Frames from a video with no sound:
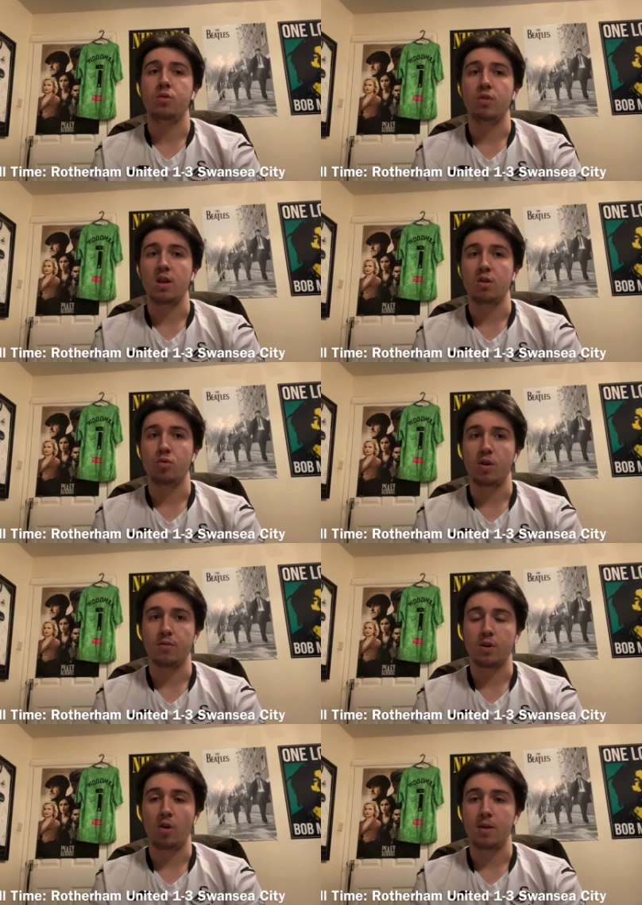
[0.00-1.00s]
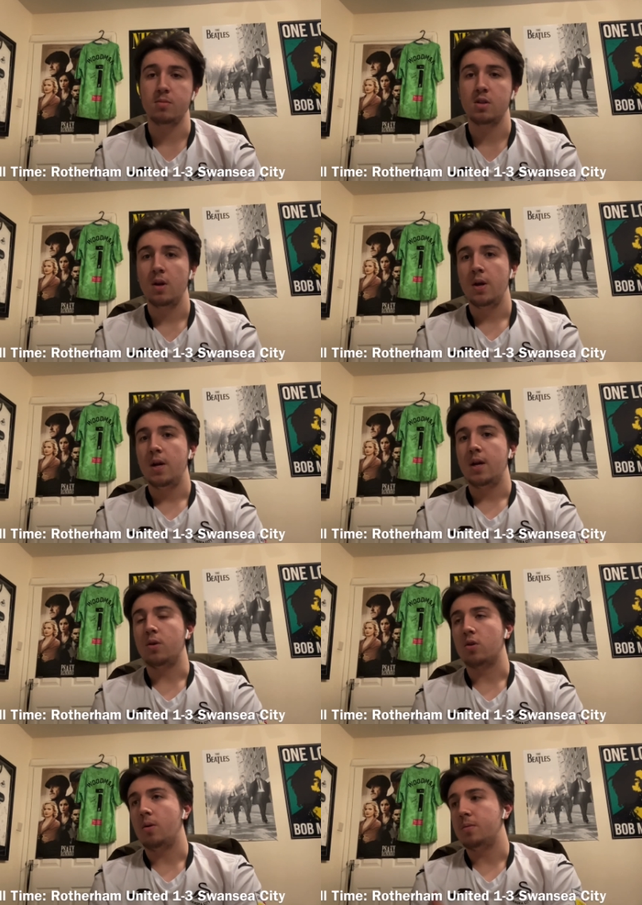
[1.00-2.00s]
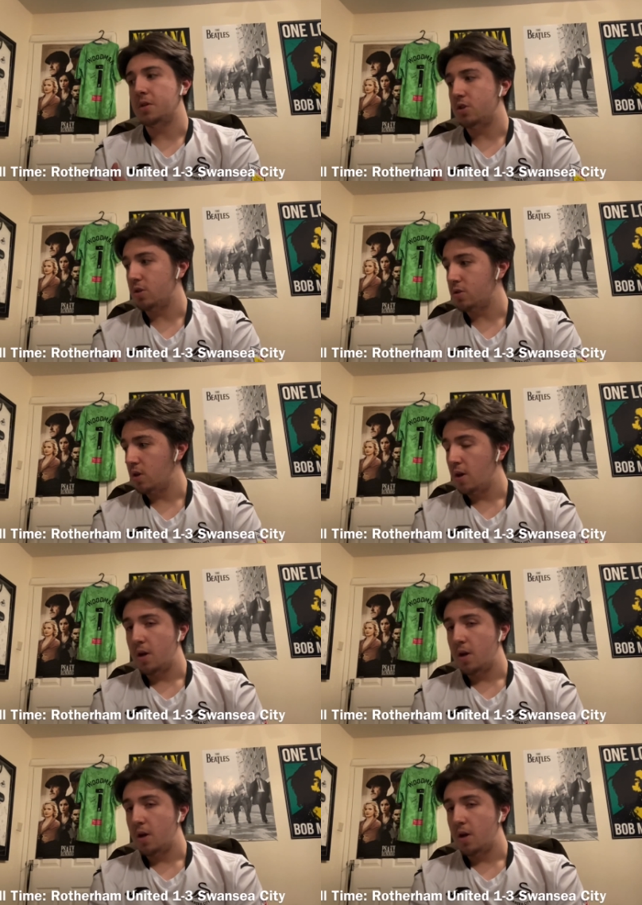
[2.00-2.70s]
three and three for Grimes in all competitions.